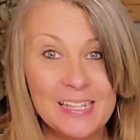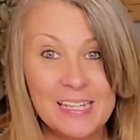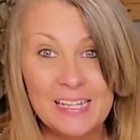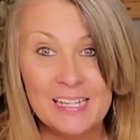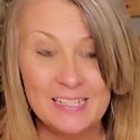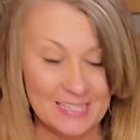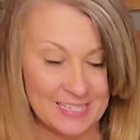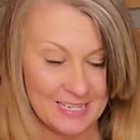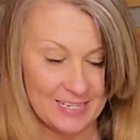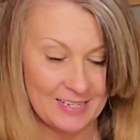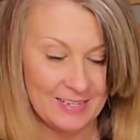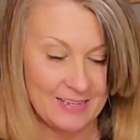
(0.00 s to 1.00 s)
eat.
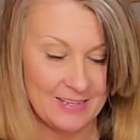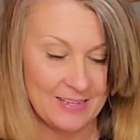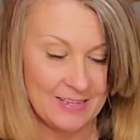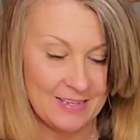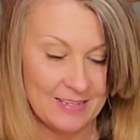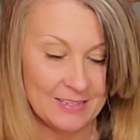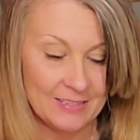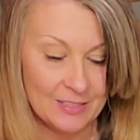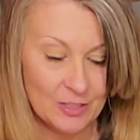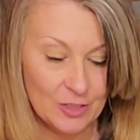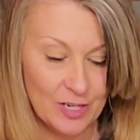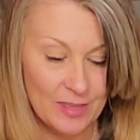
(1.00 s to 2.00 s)

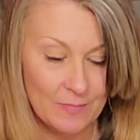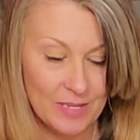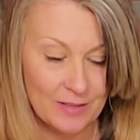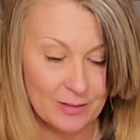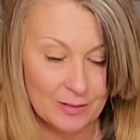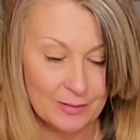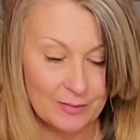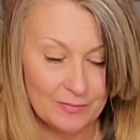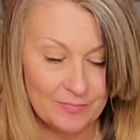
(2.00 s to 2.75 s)
Let's try the meatloaf.